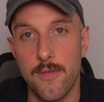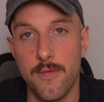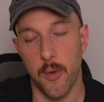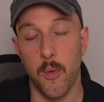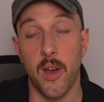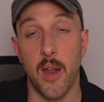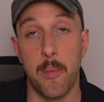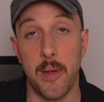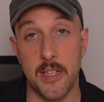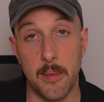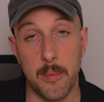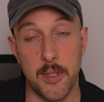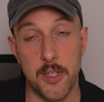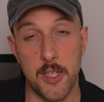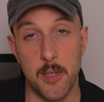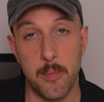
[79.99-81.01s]
When I picked up
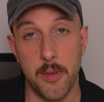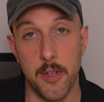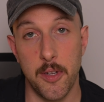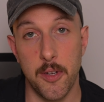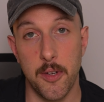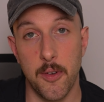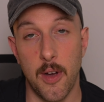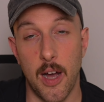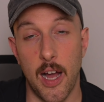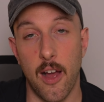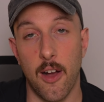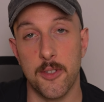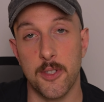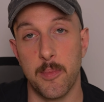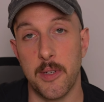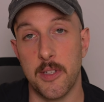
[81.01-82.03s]
the GPU, I
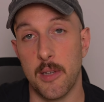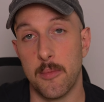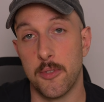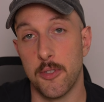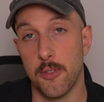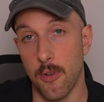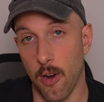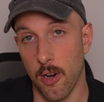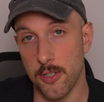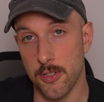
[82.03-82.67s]
also picked up 2 hard